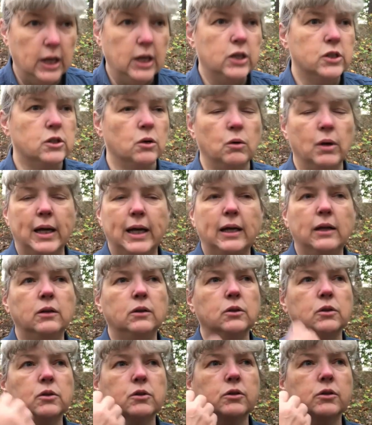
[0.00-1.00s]
So
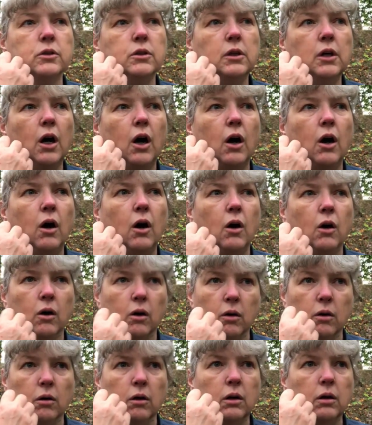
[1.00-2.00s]
antlers
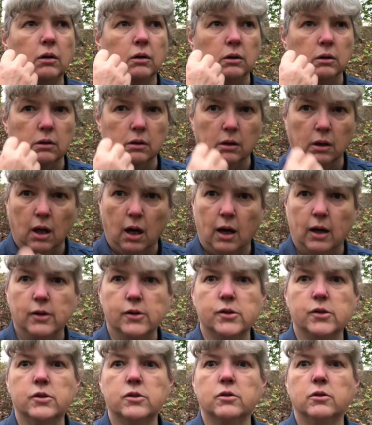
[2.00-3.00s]
are
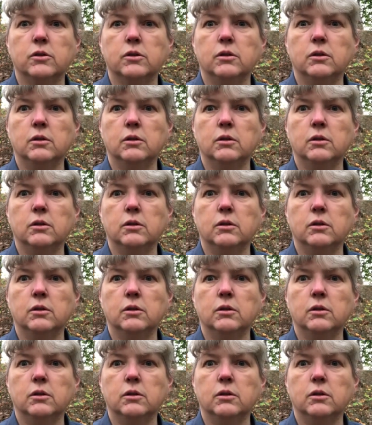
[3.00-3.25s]
lost